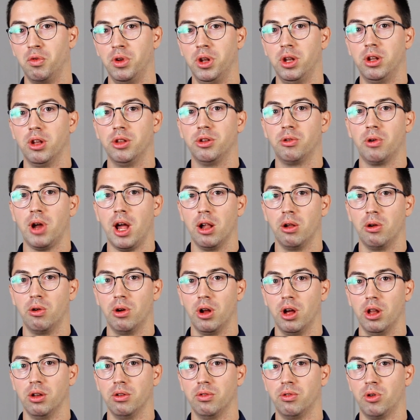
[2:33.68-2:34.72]
We did a trial
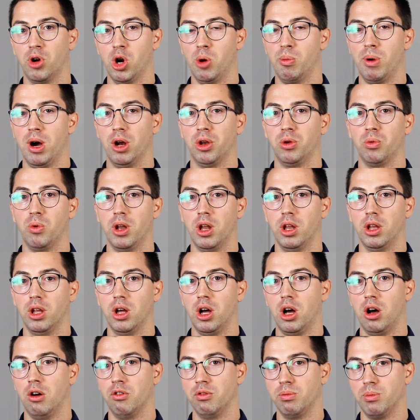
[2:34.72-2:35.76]
run for about one and
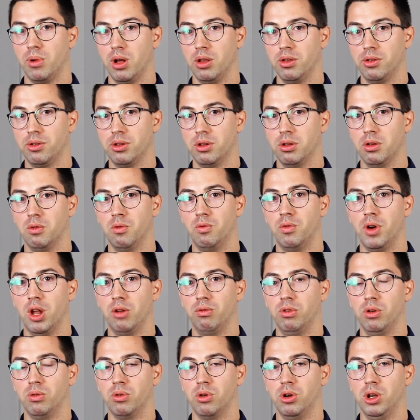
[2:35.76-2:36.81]
a half months
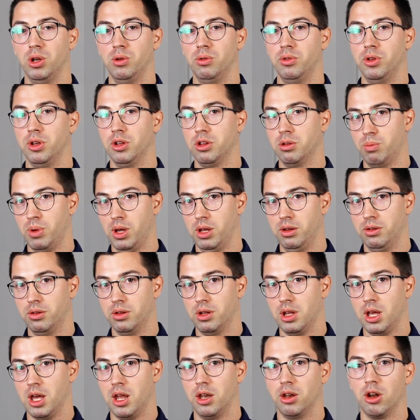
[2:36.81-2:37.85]
when we were using
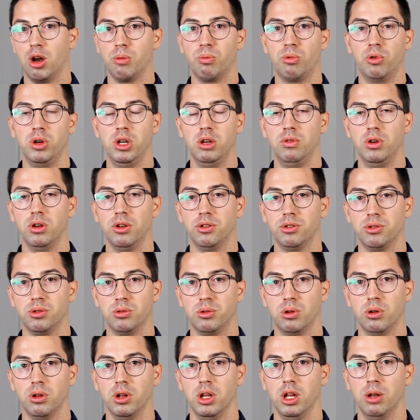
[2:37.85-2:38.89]
Space and our previous
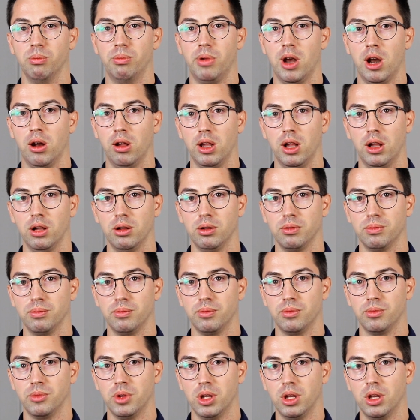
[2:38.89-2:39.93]
tool in parallel.
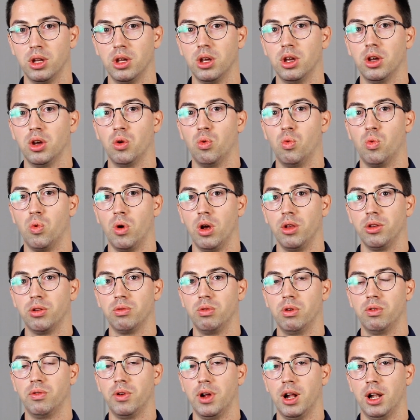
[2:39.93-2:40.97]

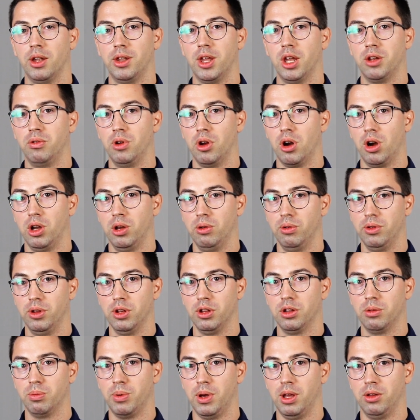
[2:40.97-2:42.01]
Once we felt that we are
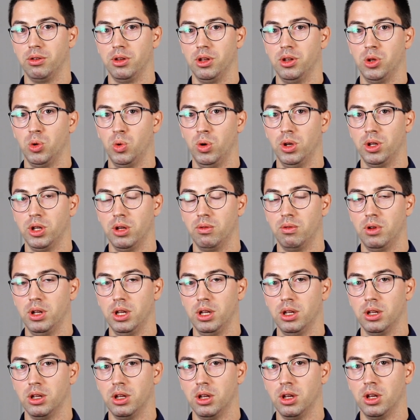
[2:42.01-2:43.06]
using Space
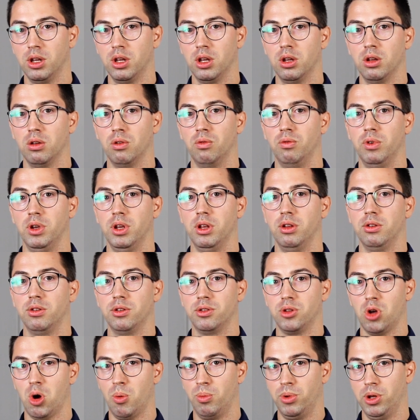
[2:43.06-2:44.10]
intuitively, we
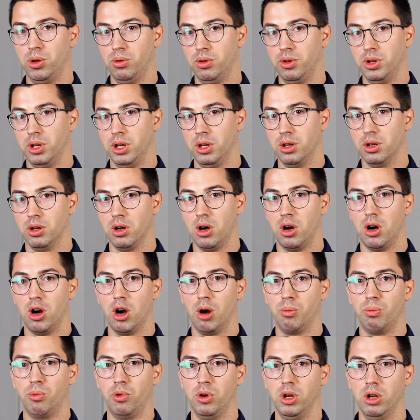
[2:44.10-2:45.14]
stopped using
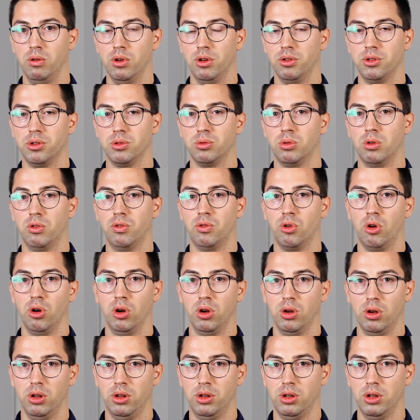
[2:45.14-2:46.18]
our previous tool for
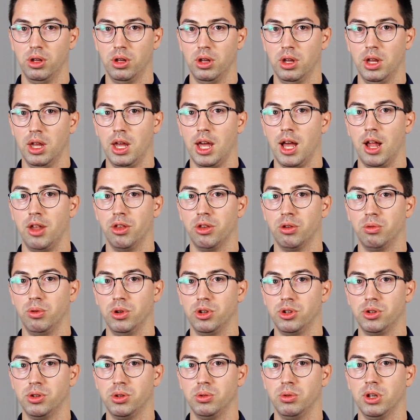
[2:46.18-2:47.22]
good and
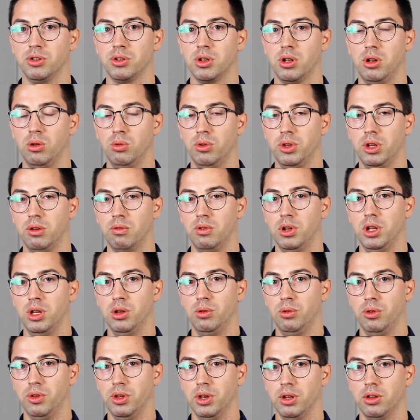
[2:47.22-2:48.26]
switched to exclusively
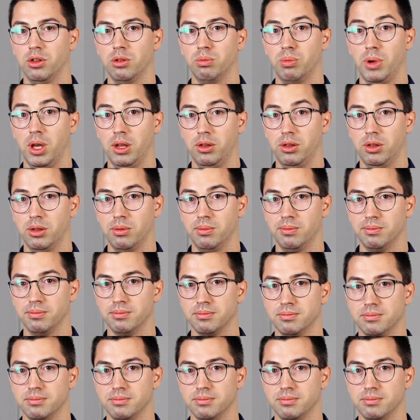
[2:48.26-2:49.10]
using Space.